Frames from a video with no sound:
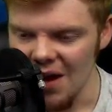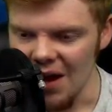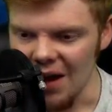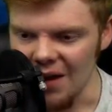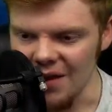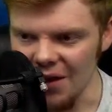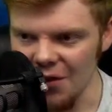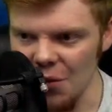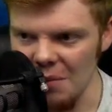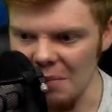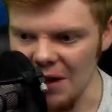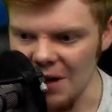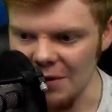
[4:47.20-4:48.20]
The other one
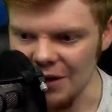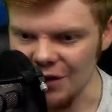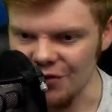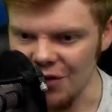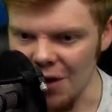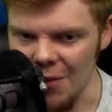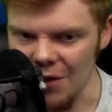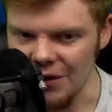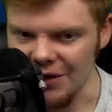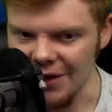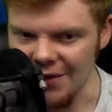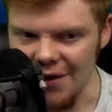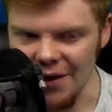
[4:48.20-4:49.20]
might have been a strawberry
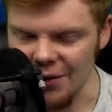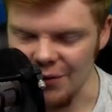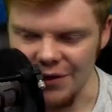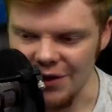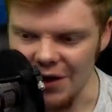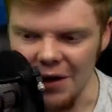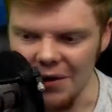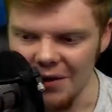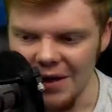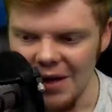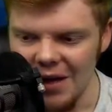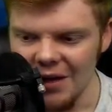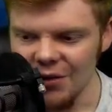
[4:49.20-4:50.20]
cider. I don't really know.
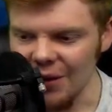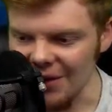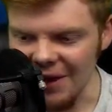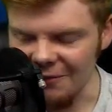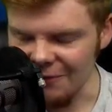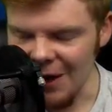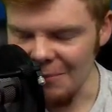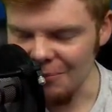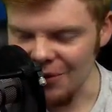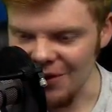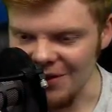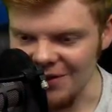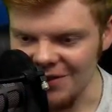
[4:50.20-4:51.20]
So I left that
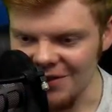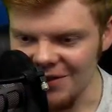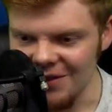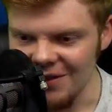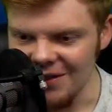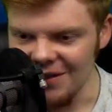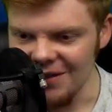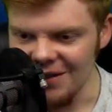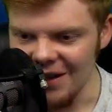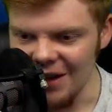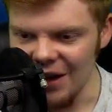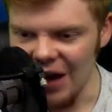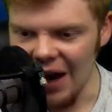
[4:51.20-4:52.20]
place.
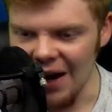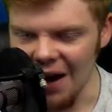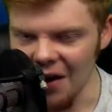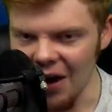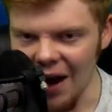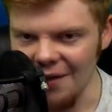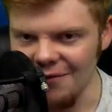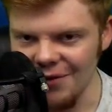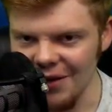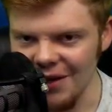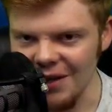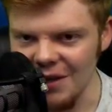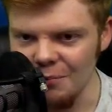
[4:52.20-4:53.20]
I feel
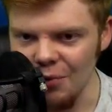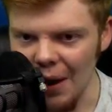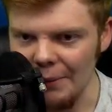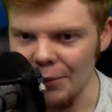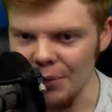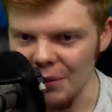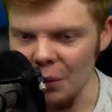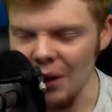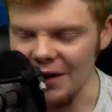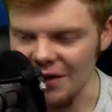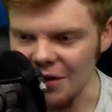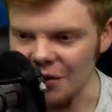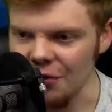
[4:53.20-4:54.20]
like he probably
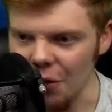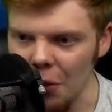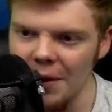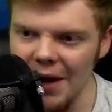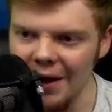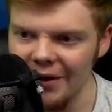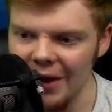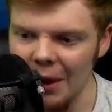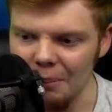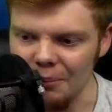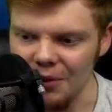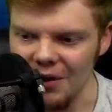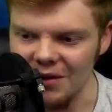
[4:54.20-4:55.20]
wanted to throw me out of that
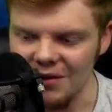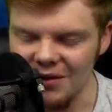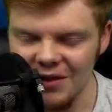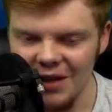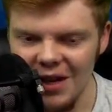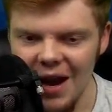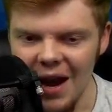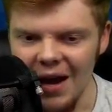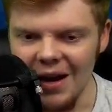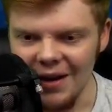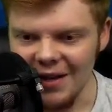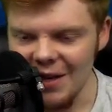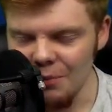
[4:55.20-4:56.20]
place. And
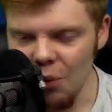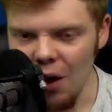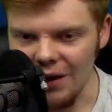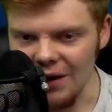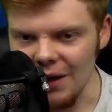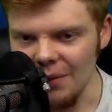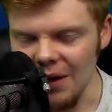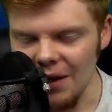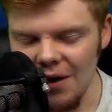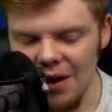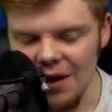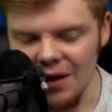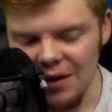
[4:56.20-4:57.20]
I keep walking. I'm like, all
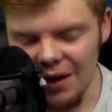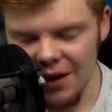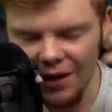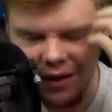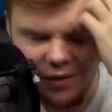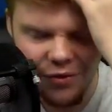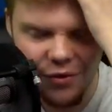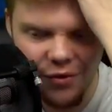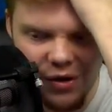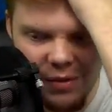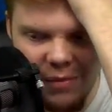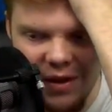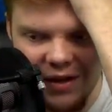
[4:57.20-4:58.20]
right, I got like 30
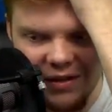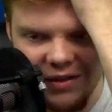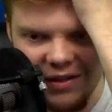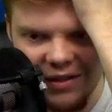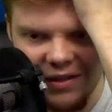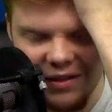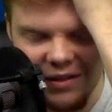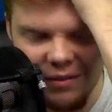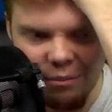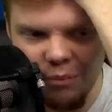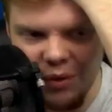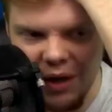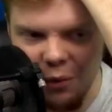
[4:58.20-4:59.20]
minutes
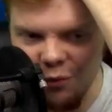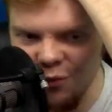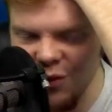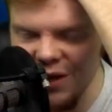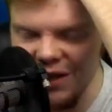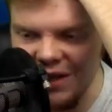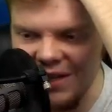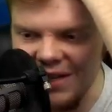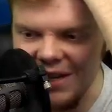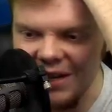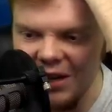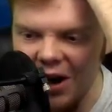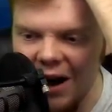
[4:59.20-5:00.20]
but I really
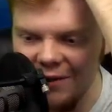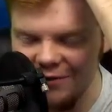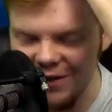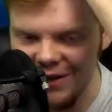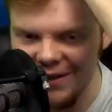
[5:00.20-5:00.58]
need coffee.